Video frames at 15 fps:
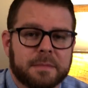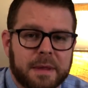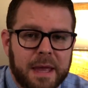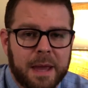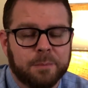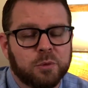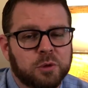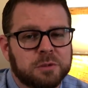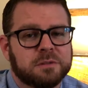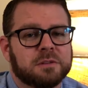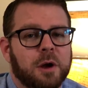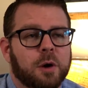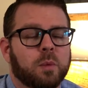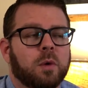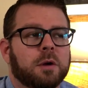Emeralds
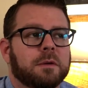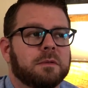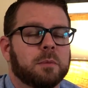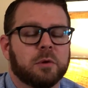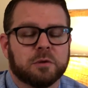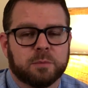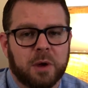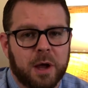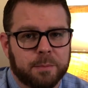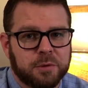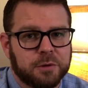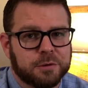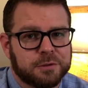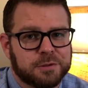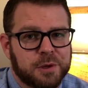are one of the most
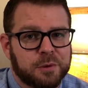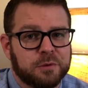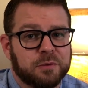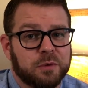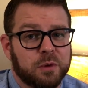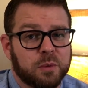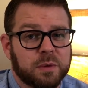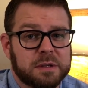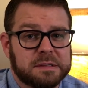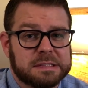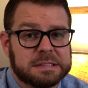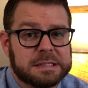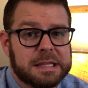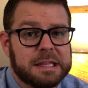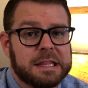popular stones for a
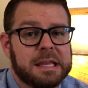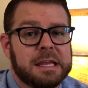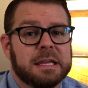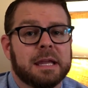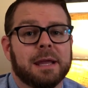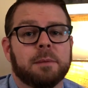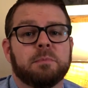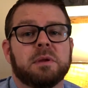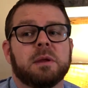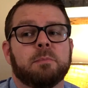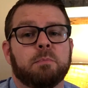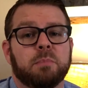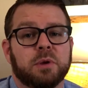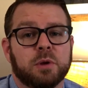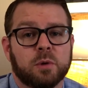reason. They can be
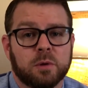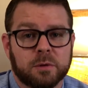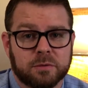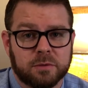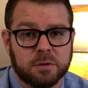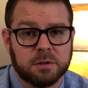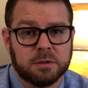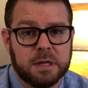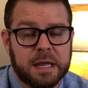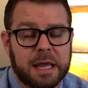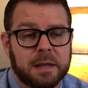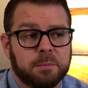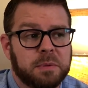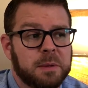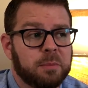beautiful,
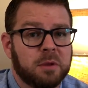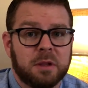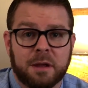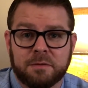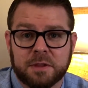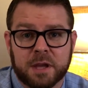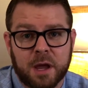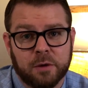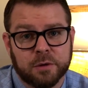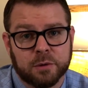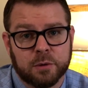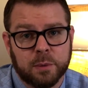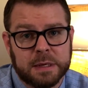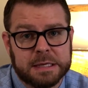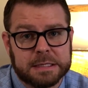and people love the color
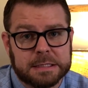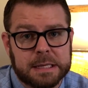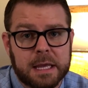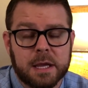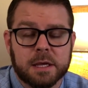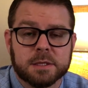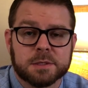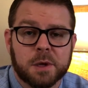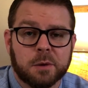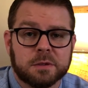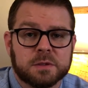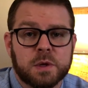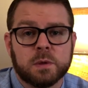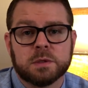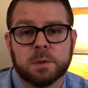green, so
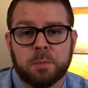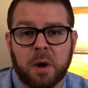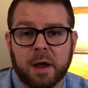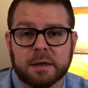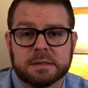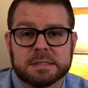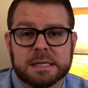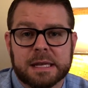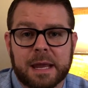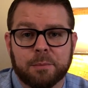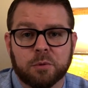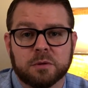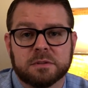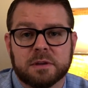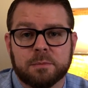it's no surprise that
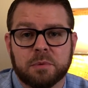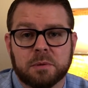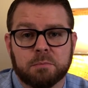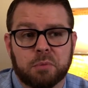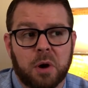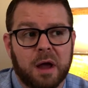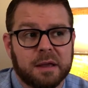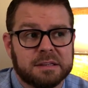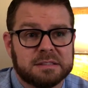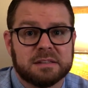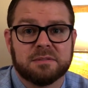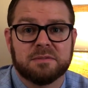emeralds have been prized and